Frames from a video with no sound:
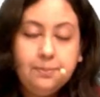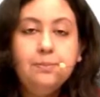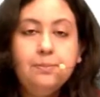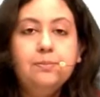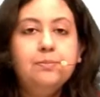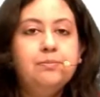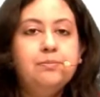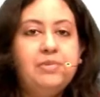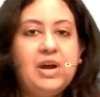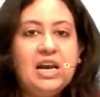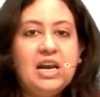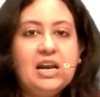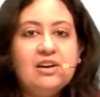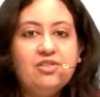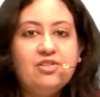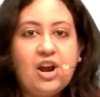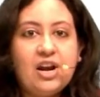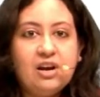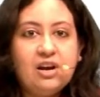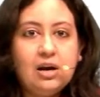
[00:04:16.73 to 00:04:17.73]
Pell and
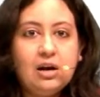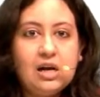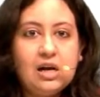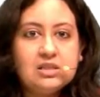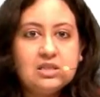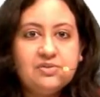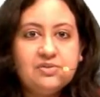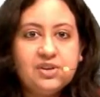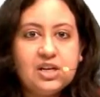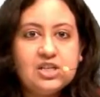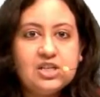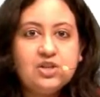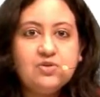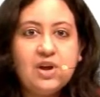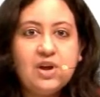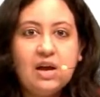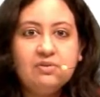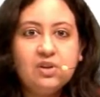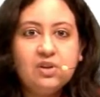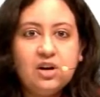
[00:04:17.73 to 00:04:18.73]
Gregory classification, we
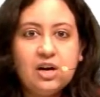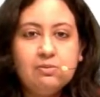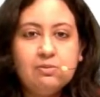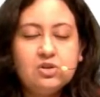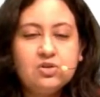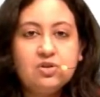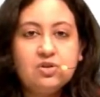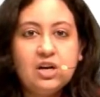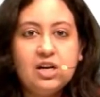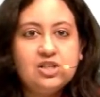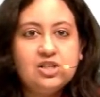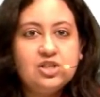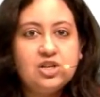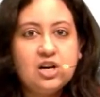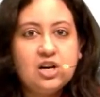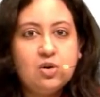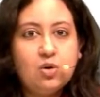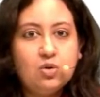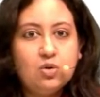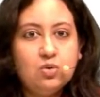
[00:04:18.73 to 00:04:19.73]
have the Ramus relation
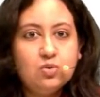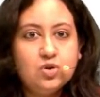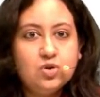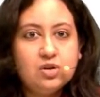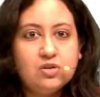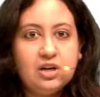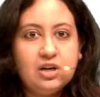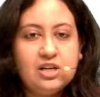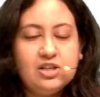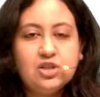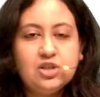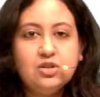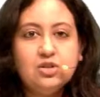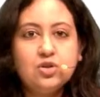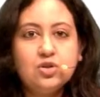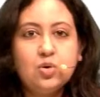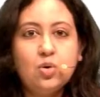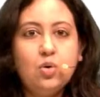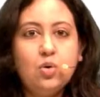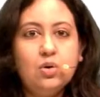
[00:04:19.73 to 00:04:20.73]
and occlusal relation.
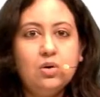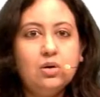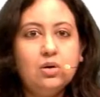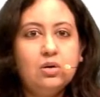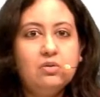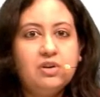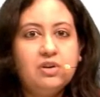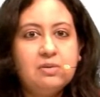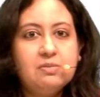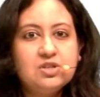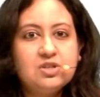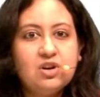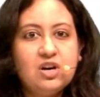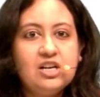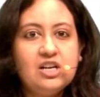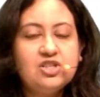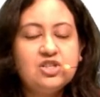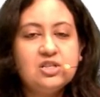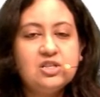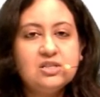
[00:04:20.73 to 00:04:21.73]
So Ramus
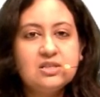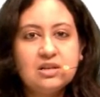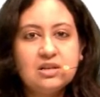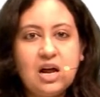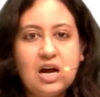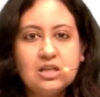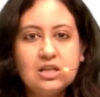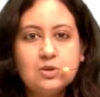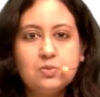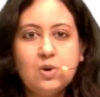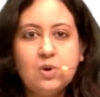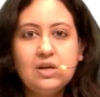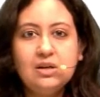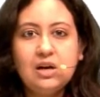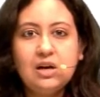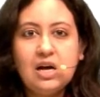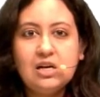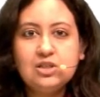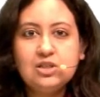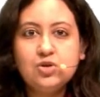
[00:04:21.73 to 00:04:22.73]
relation is class 1,
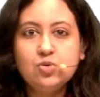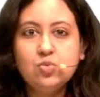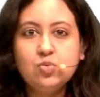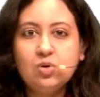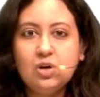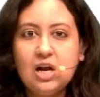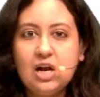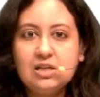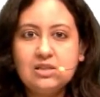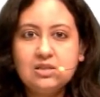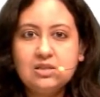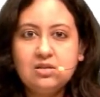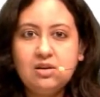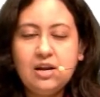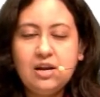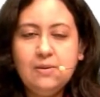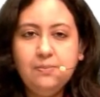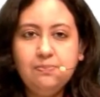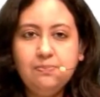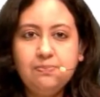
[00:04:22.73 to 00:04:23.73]
class 2, class
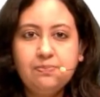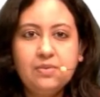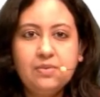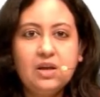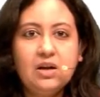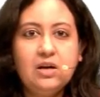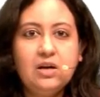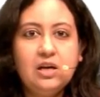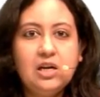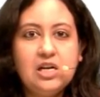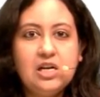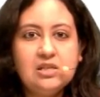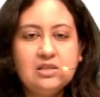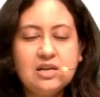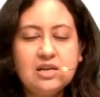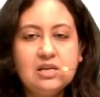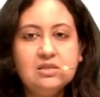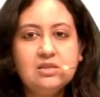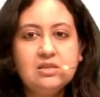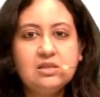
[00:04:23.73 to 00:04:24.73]
3.
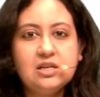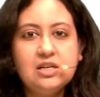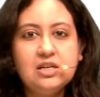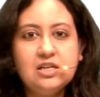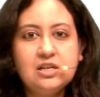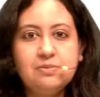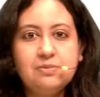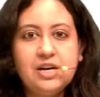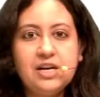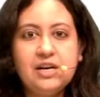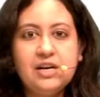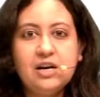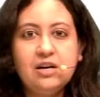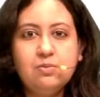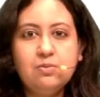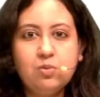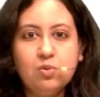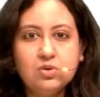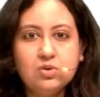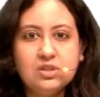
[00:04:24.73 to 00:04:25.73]
Easiest, intermediate,
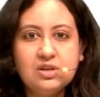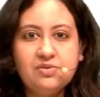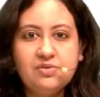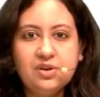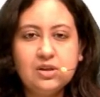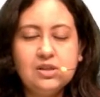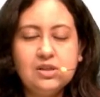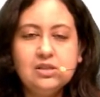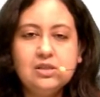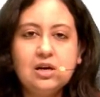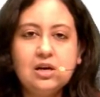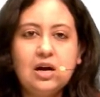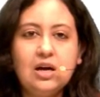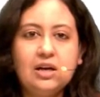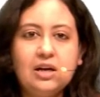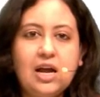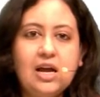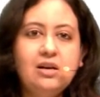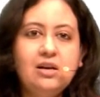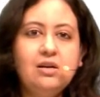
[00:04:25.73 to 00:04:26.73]
most difficult,
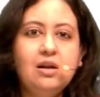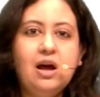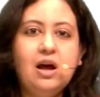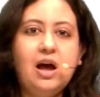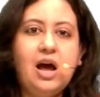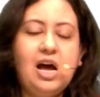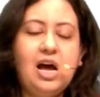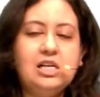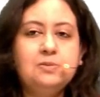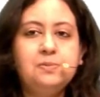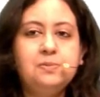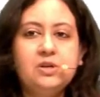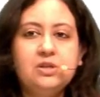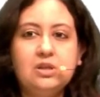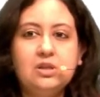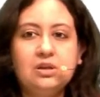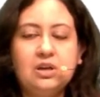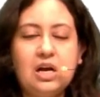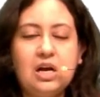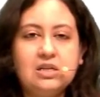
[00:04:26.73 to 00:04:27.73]
again as per
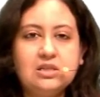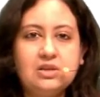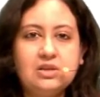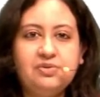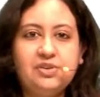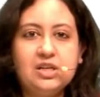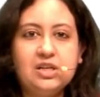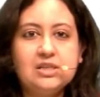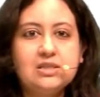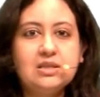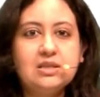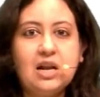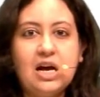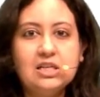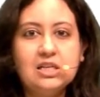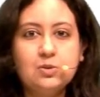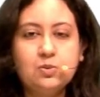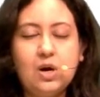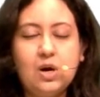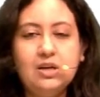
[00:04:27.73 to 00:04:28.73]
the class. If it is
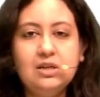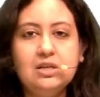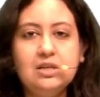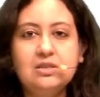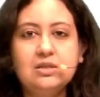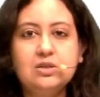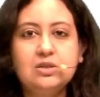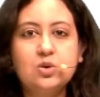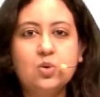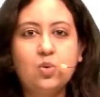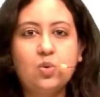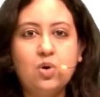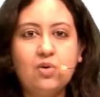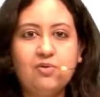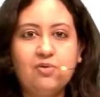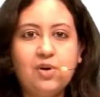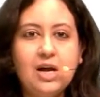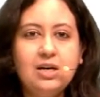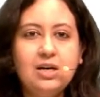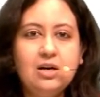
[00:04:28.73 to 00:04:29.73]
class 1, it's a score of
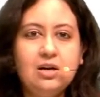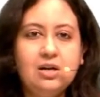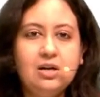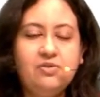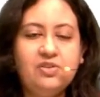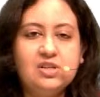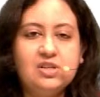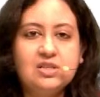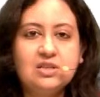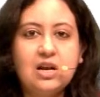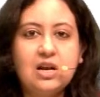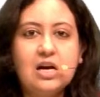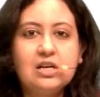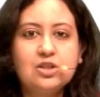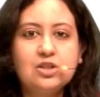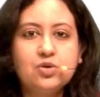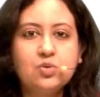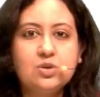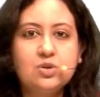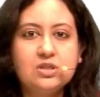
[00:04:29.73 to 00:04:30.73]
1. If it's class
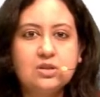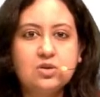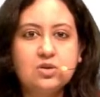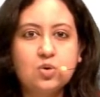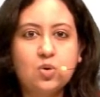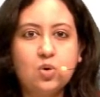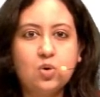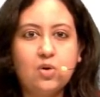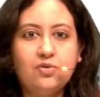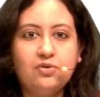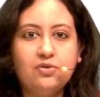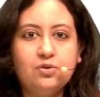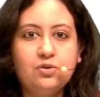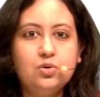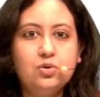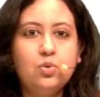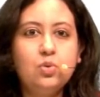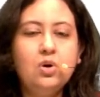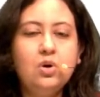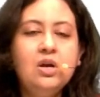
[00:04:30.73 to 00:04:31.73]
2, it's a score of
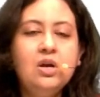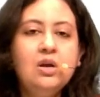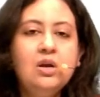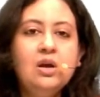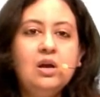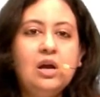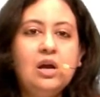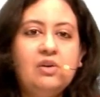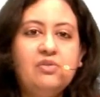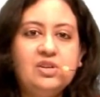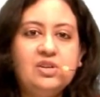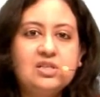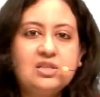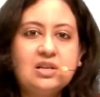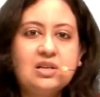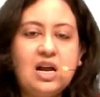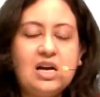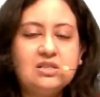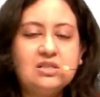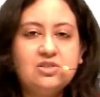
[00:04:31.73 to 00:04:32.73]
2. If it's
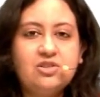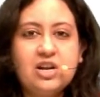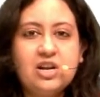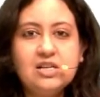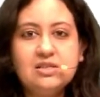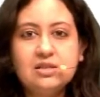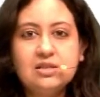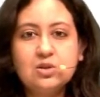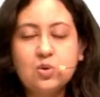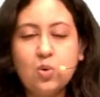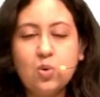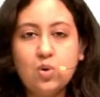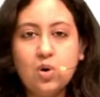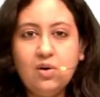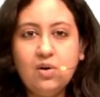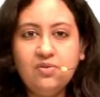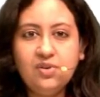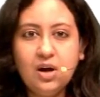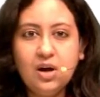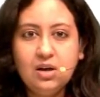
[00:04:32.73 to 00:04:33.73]
class 3, it's a score
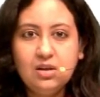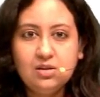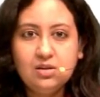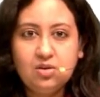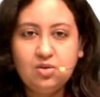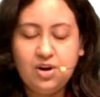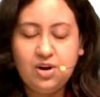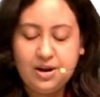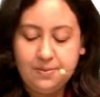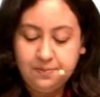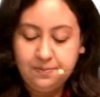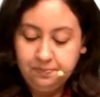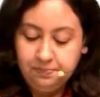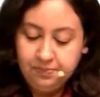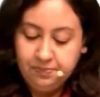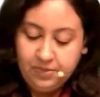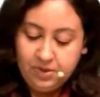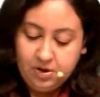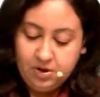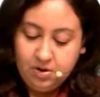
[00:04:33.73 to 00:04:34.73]
of 3.
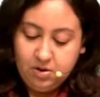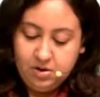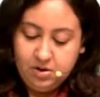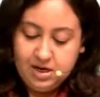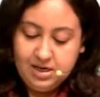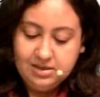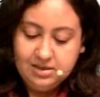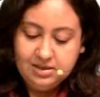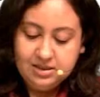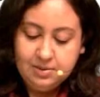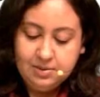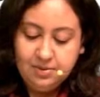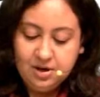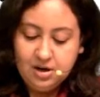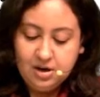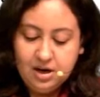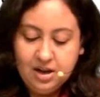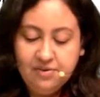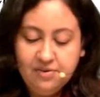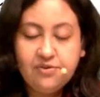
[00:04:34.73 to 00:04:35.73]
All right.
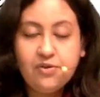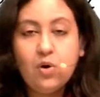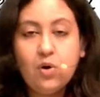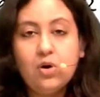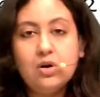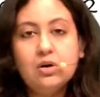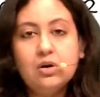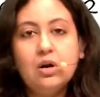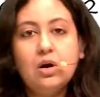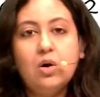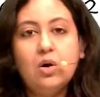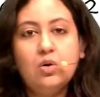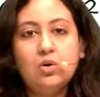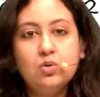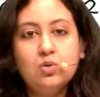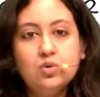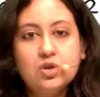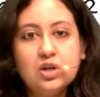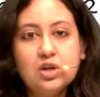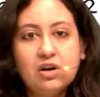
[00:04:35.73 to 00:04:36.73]
Similarly for
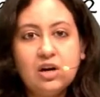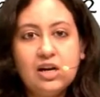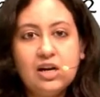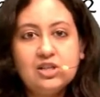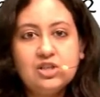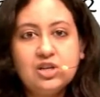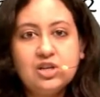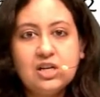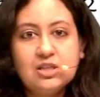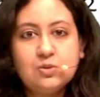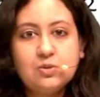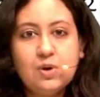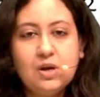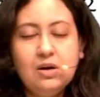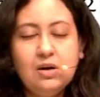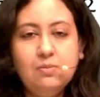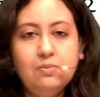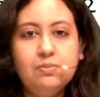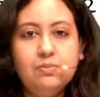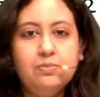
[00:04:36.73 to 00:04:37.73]
occlusal relation as well,
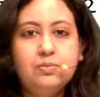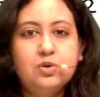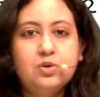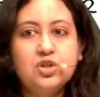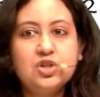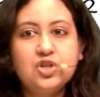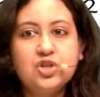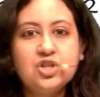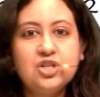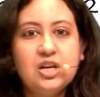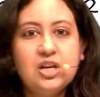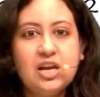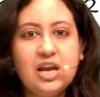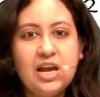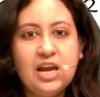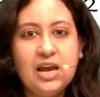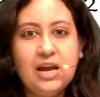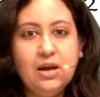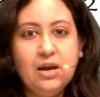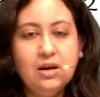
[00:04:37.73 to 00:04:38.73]
position
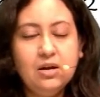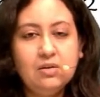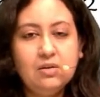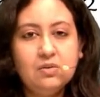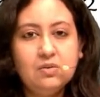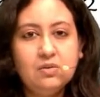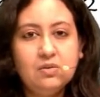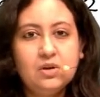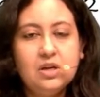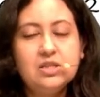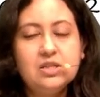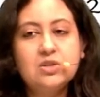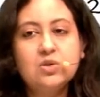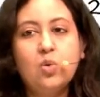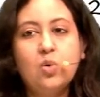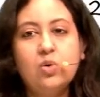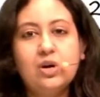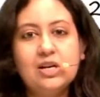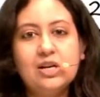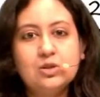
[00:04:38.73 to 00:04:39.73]
A is
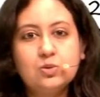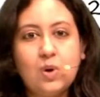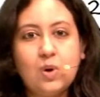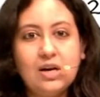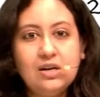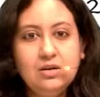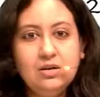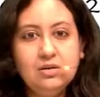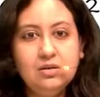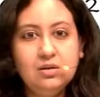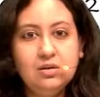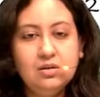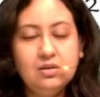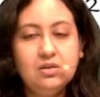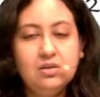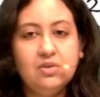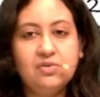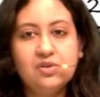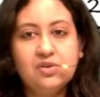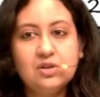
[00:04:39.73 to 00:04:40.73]
scored as 1,
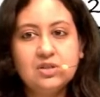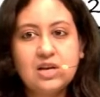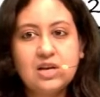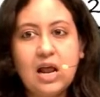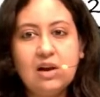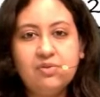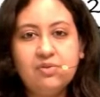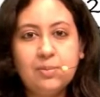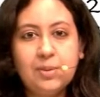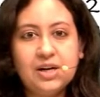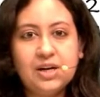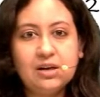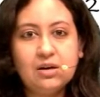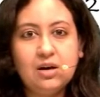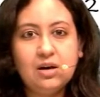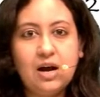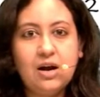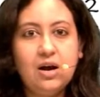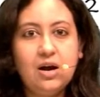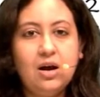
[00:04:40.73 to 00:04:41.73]
the first
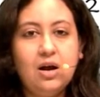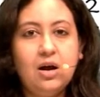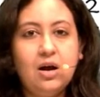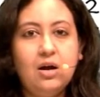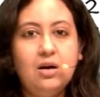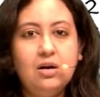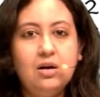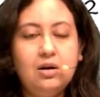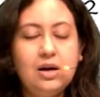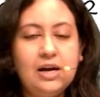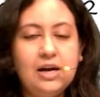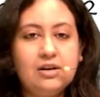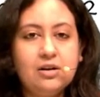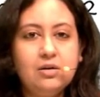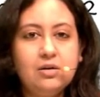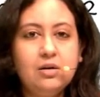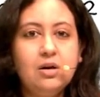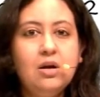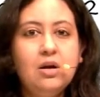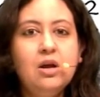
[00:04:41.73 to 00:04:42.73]
alphabetical letter.
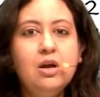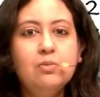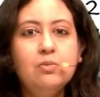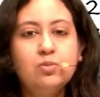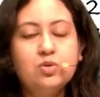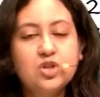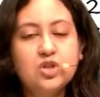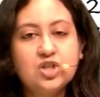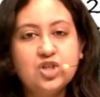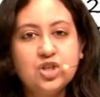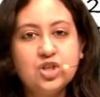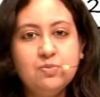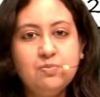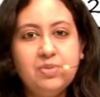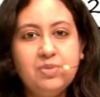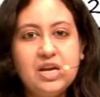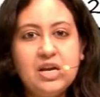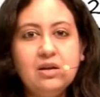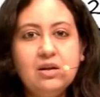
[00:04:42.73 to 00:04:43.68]
Position B